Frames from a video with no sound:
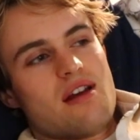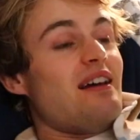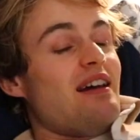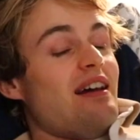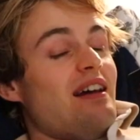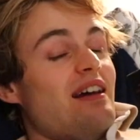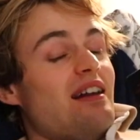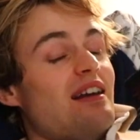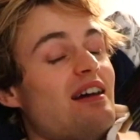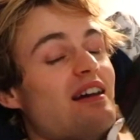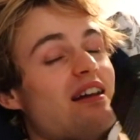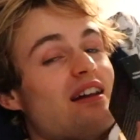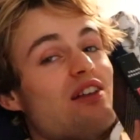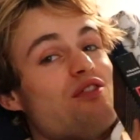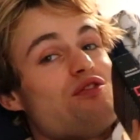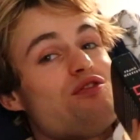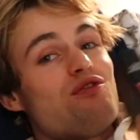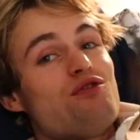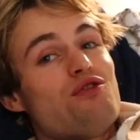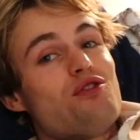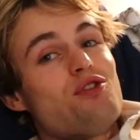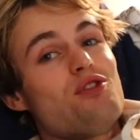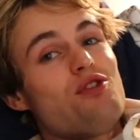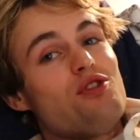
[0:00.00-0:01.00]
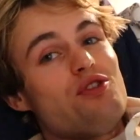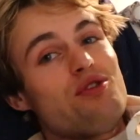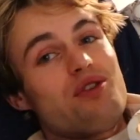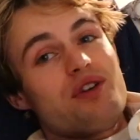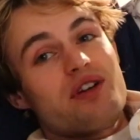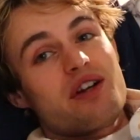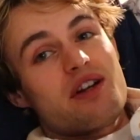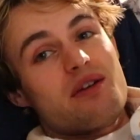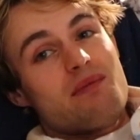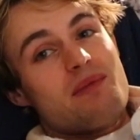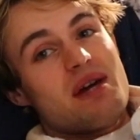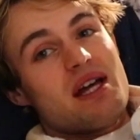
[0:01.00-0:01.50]
and I can fully
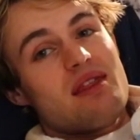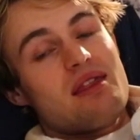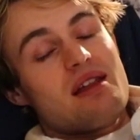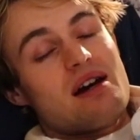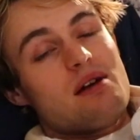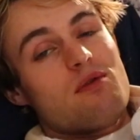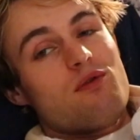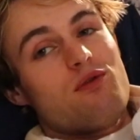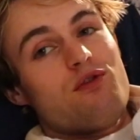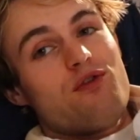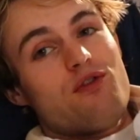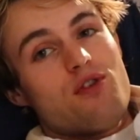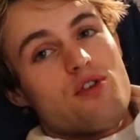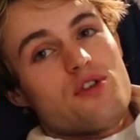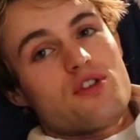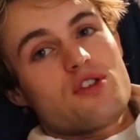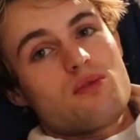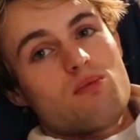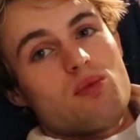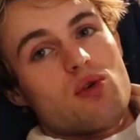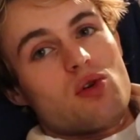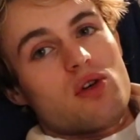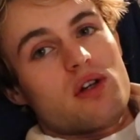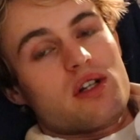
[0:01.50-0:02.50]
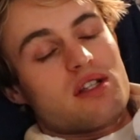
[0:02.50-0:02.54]
recommend that first book,